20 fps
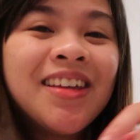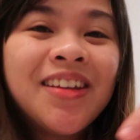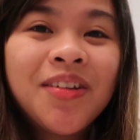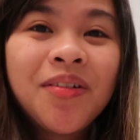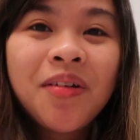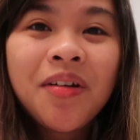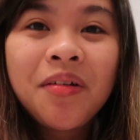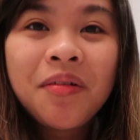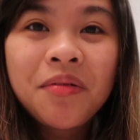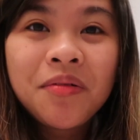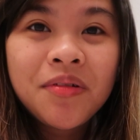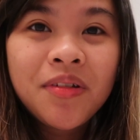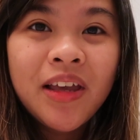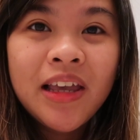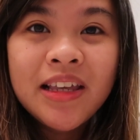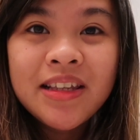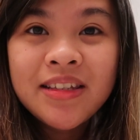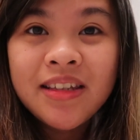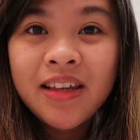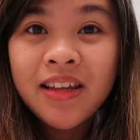I know
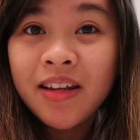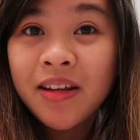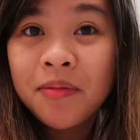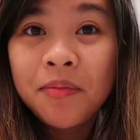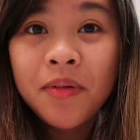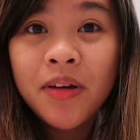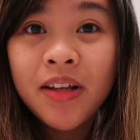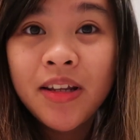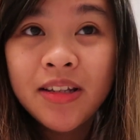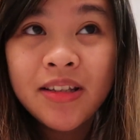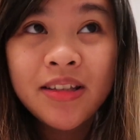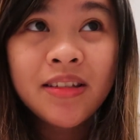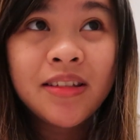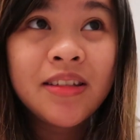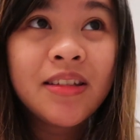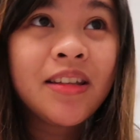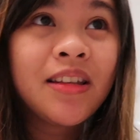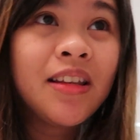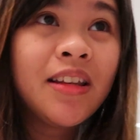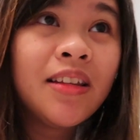I, said I'm
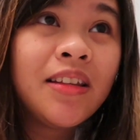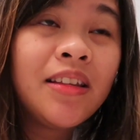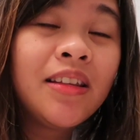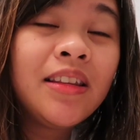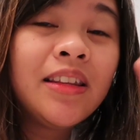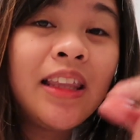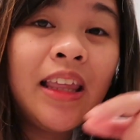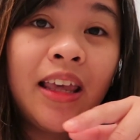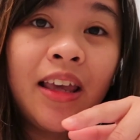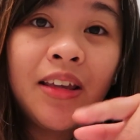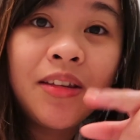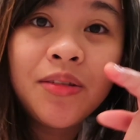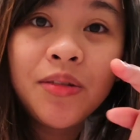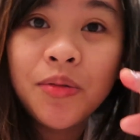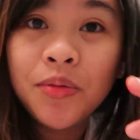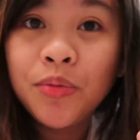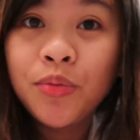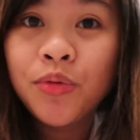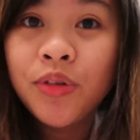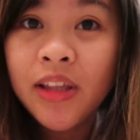gonna take
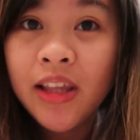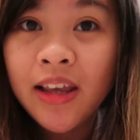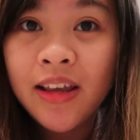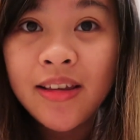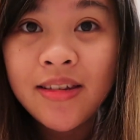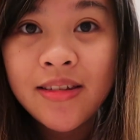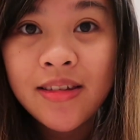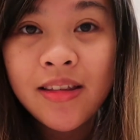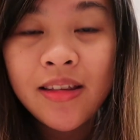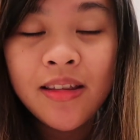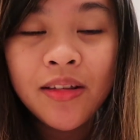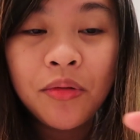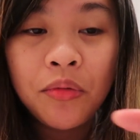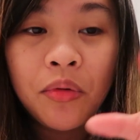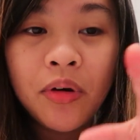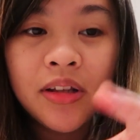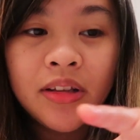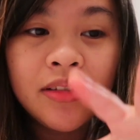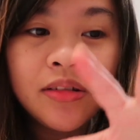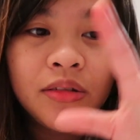two tests
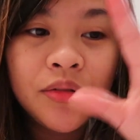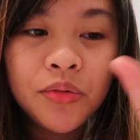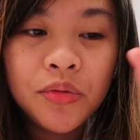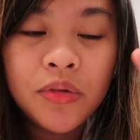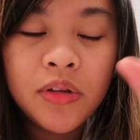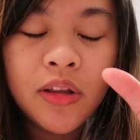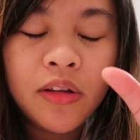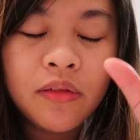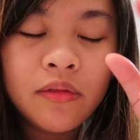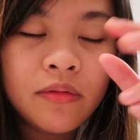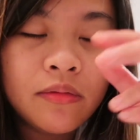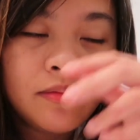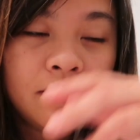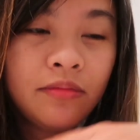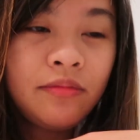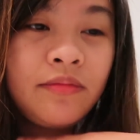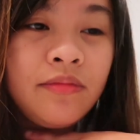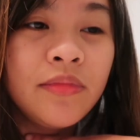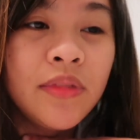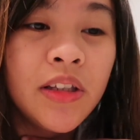one two
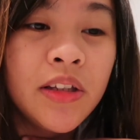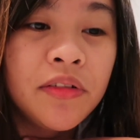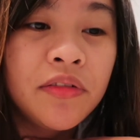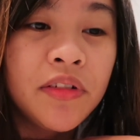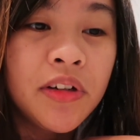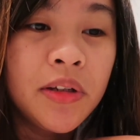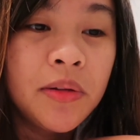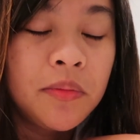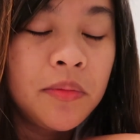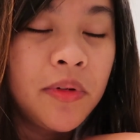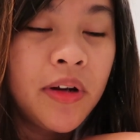different